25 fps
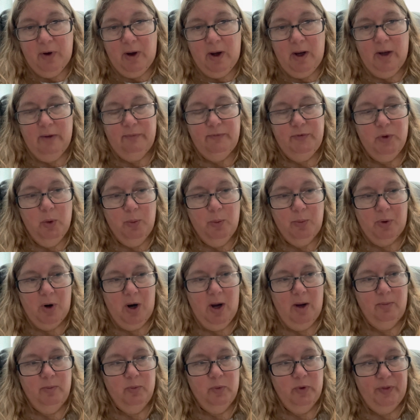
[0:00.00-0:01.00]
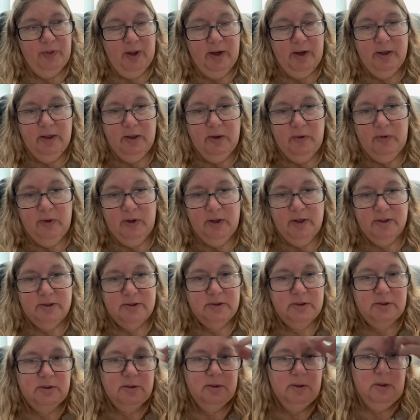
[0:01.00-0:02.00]
I have no problem with any of
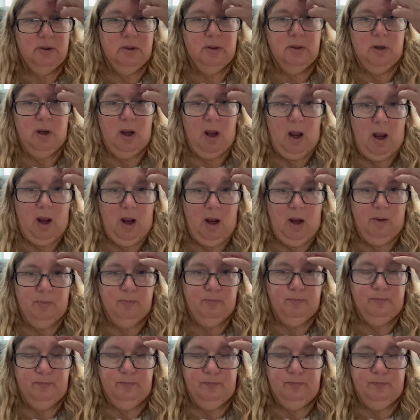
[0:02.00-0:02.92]
this. You